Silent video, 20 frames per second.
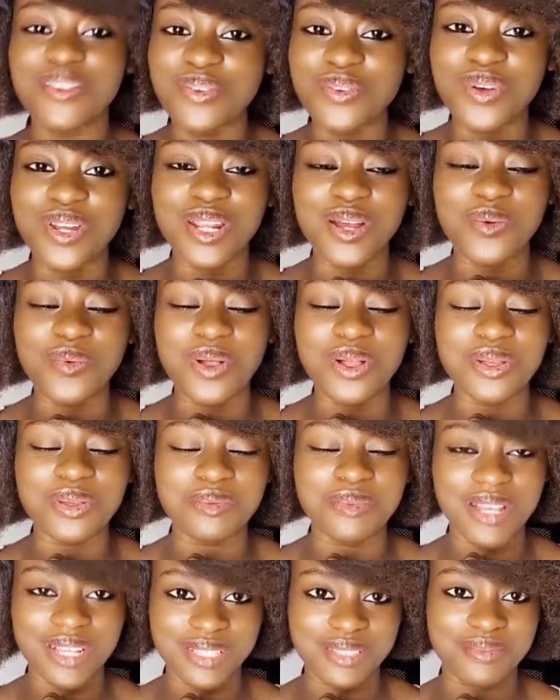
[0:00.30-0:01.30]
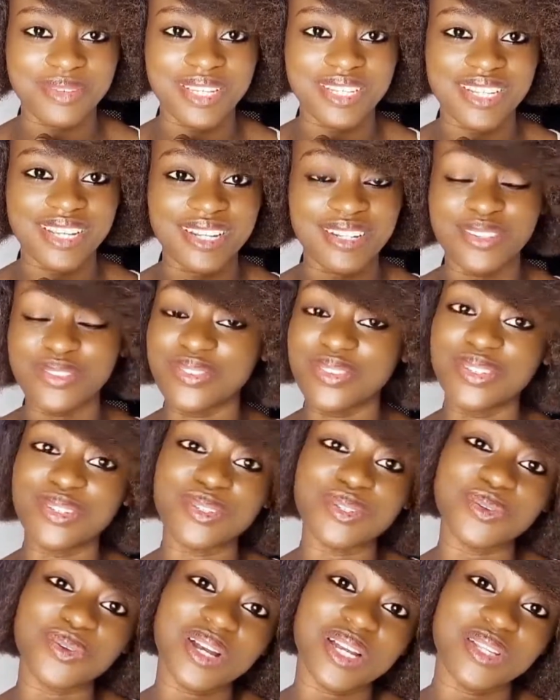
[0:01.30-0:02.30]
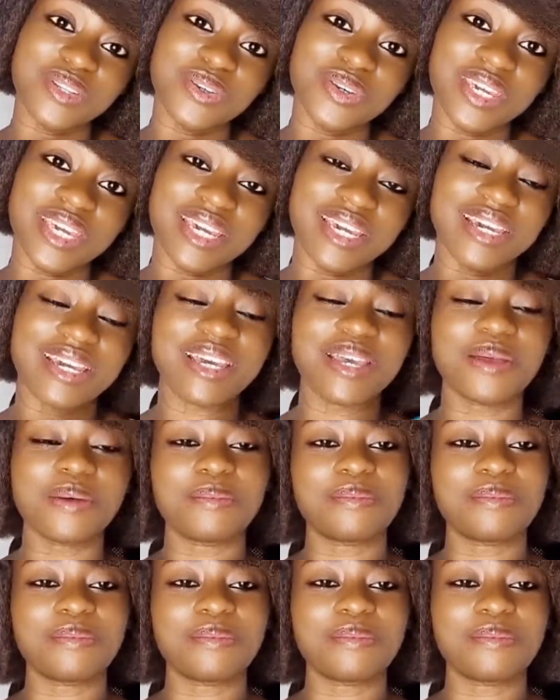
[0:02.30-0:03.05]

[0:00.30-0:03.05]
everyone and welcome back to my channel. For those who are new here,